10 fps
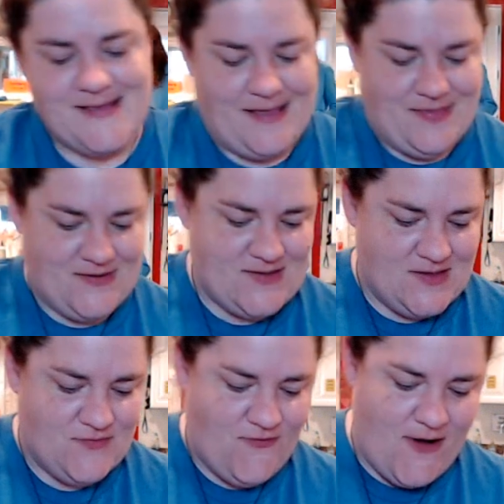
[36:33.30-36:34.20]
this
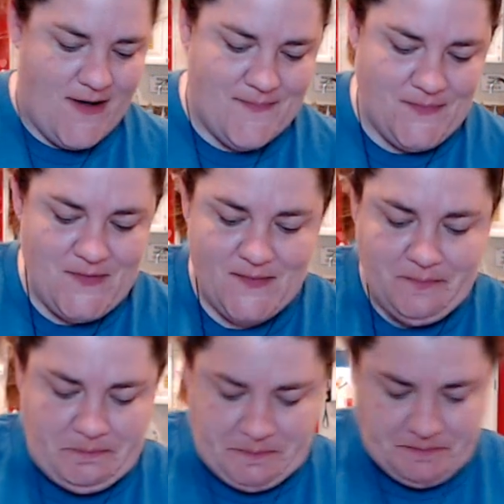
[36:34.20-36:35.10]
is from
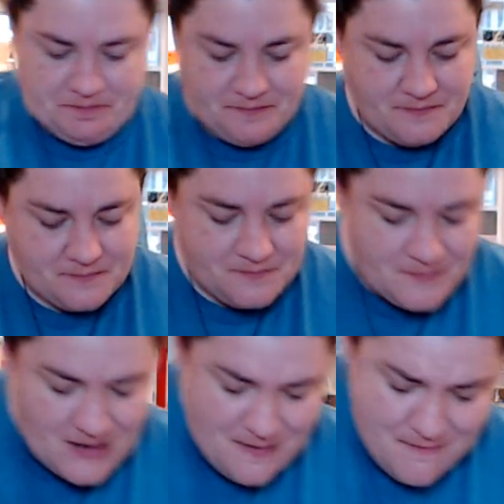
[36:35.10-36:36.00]

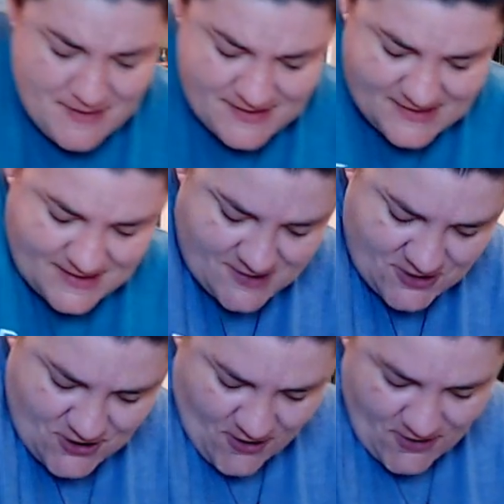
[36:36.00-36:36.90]

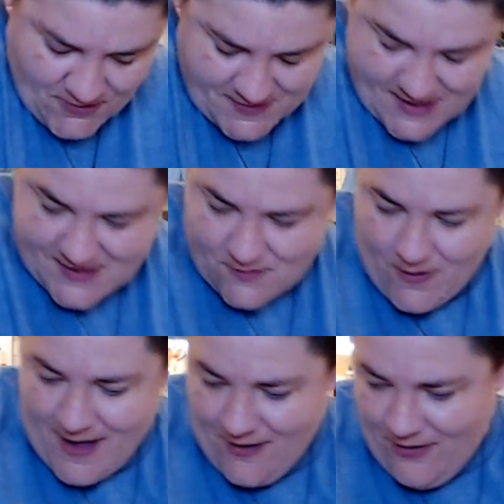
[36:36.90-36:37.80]
Mrs. Charles as
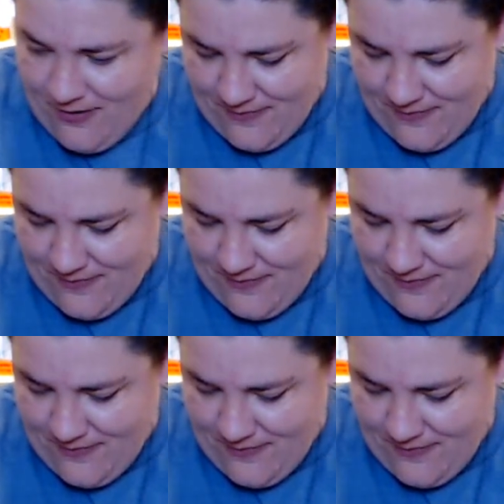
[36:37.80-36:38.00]
well.